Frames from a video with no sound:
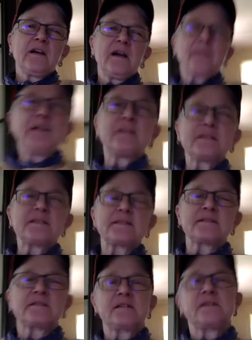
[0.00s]
I mean, this
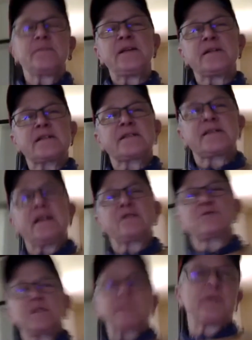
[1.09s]
is to me, this is the
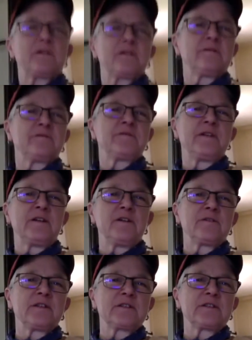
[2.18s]
interesting part of you know
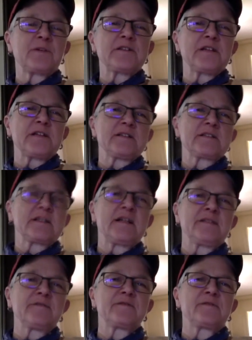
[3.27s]
this project is kind
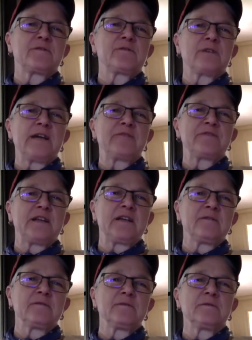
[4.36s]
of
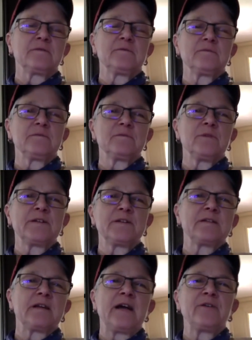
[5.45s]
crafting what
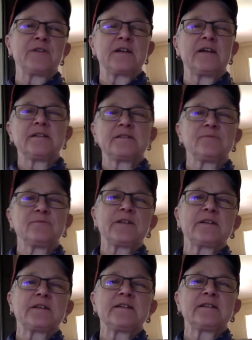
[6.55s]
how the con what
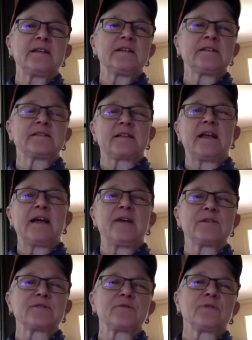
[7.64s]
the content is and how
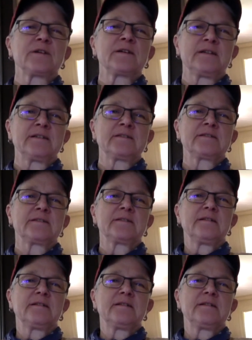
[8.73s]
it's organized,